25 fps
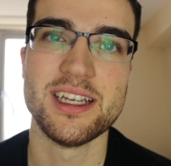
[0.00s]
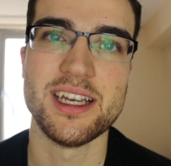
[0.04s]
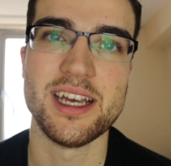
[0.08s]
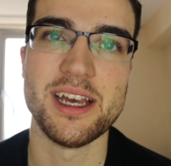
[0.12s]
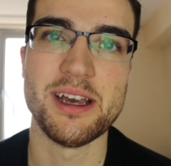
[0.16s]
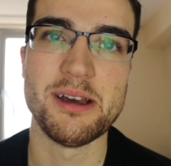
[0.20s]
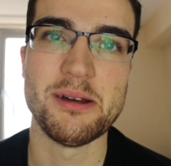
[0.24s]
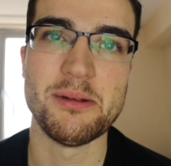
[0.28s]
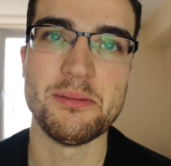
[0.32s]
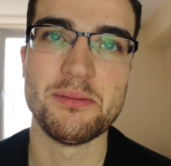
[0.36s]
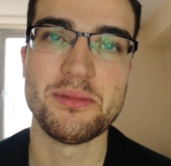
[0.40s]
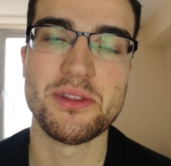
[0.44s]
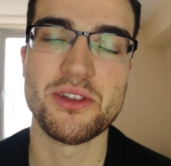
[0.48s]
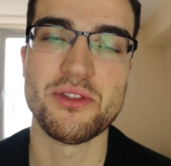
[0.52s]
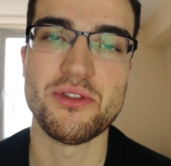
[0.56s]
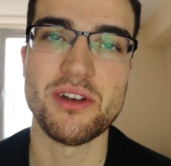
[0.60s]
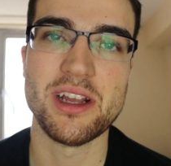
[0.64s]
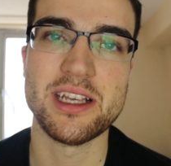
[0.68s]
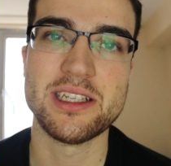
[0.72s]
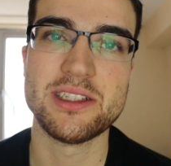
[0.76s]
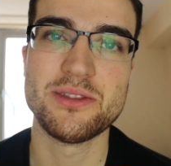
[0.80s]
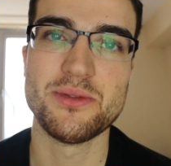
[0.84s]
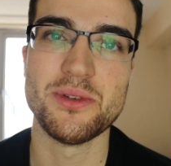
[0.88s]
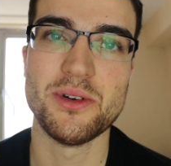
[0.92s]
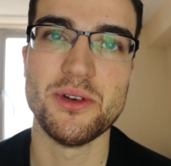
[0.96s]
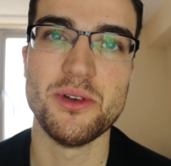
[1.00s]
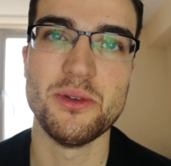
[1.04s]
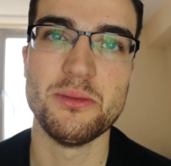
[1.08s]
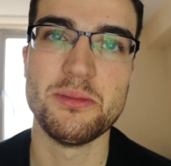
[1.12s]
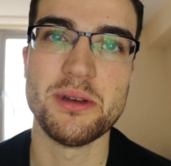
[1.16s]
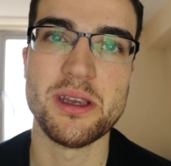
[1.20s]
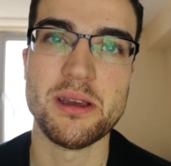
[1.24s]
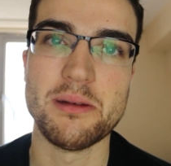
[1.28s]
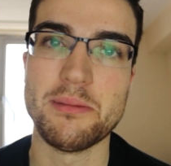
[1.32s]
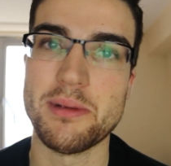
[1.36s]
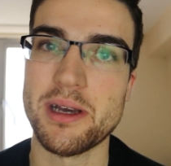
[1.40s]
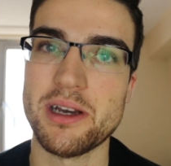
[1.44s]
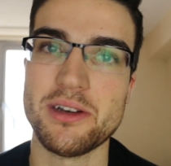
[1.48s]
Um, the rest will all
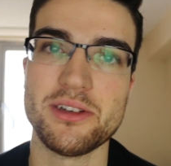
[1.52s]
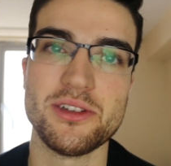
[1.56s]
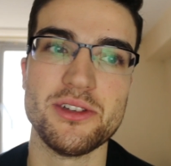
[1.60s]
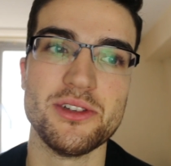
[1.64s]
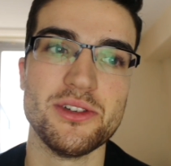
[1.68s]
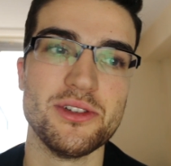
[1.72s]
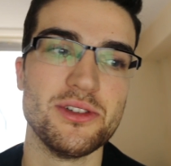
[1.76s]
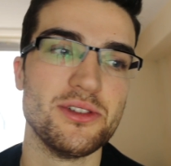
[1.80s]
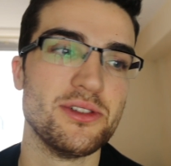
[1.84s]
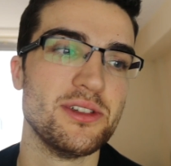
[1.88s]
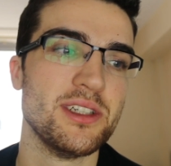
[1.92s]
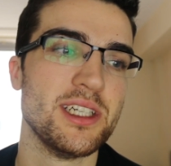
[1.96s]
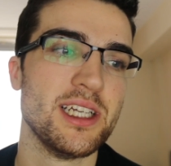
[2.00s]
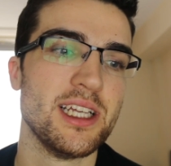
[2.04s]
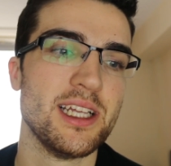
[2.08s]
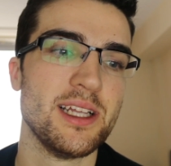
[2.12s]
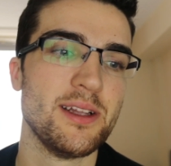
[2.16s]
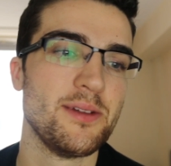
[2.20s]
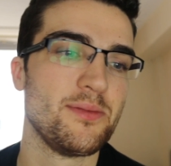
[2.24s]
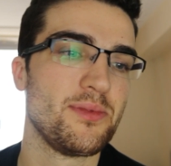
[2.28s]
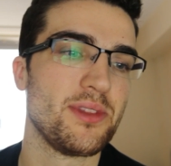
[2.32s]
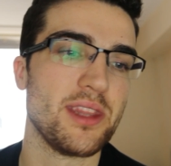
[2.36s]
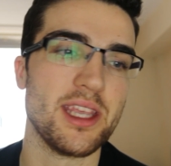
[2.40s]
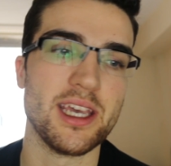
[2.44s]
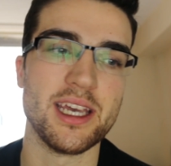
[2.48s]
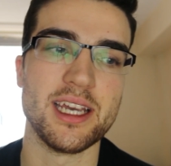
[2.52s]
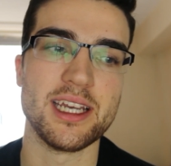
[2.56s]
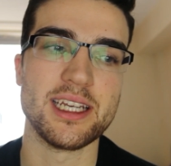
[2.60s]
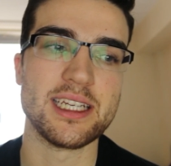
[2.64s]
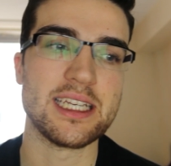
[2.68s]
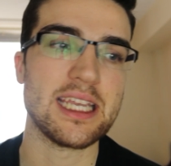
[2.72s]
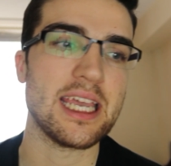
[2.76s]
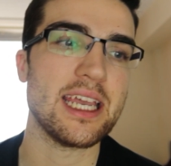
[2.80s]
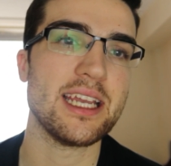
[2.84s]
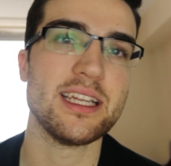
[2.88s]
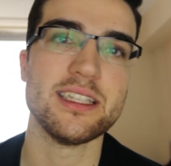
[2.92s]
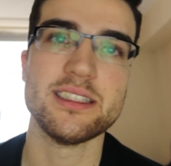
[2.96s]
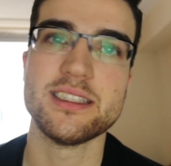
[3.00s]
be about your uh,
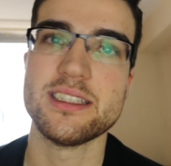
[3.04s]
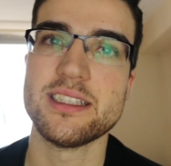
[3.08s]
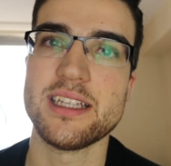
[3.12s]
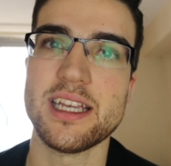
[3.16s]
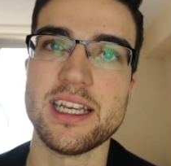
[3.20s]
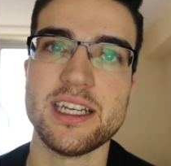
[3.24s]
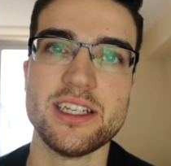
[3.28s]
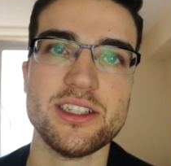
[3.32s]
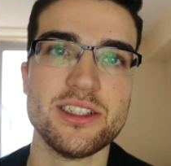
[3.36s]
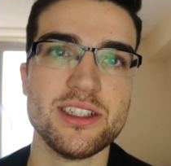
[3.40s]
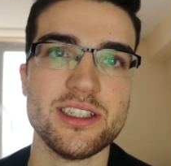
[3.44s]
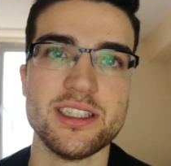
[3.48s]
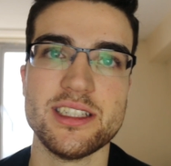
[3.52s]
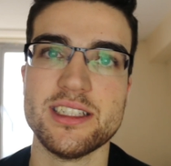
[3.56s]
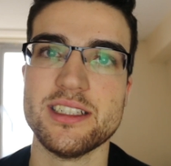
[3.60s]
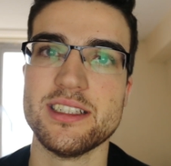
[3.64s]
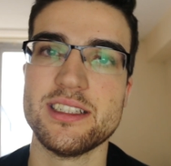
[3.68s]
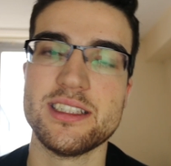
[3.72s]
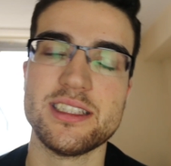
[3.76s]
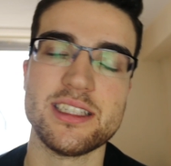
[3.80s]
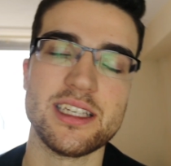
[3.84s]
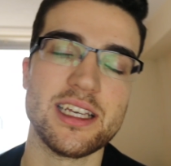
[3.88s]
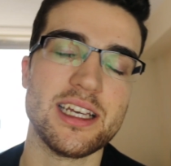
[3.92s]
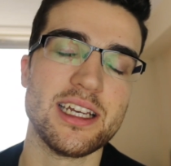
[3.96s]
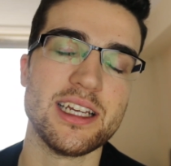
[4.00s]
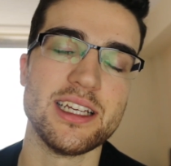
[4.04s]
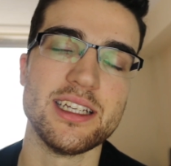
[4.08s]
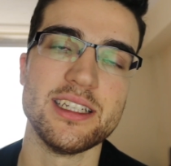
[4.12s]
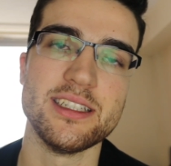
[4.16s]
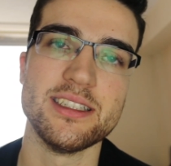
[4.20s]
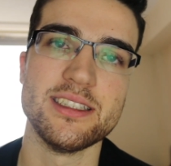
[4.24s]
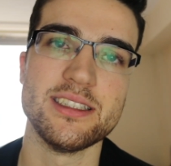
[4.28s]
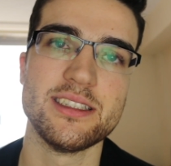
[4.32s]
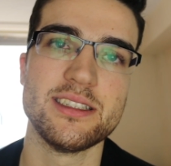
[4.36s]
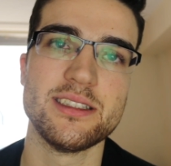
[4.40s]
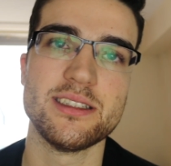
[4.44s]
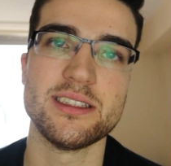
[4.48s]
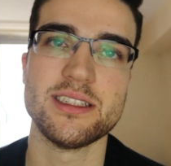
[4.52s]
gain stages
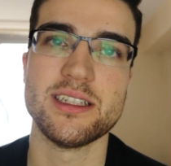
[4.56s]
and